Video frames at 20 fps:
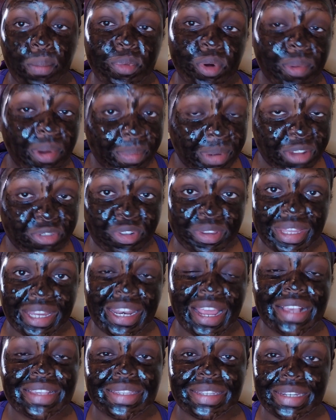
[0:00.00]
probably for the
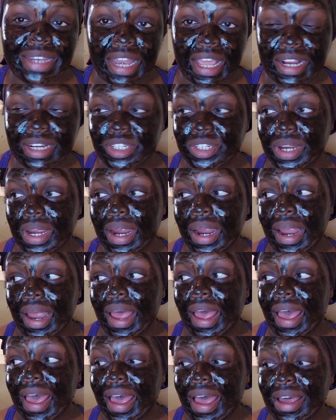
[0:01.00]
next lecture.
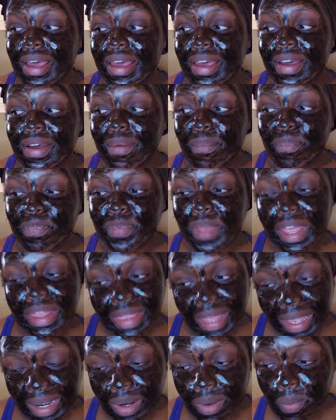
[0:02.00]
And
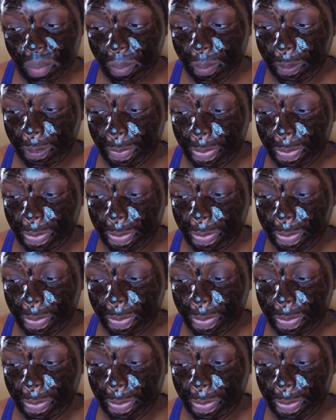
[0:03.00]
then